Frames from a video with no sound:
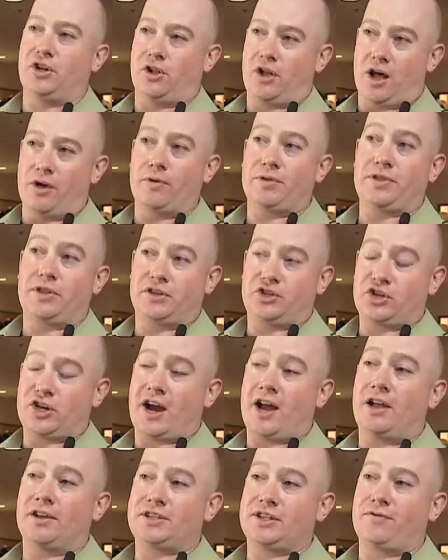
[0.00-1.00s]
along with the
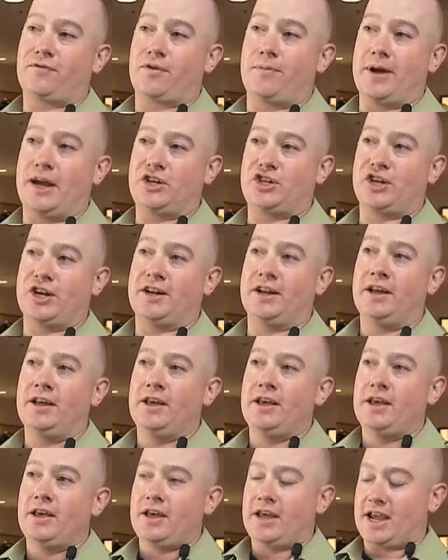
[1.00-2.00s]
child's information
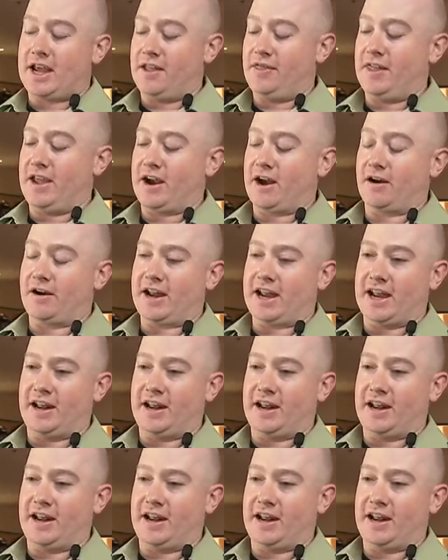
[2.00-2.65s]
in there,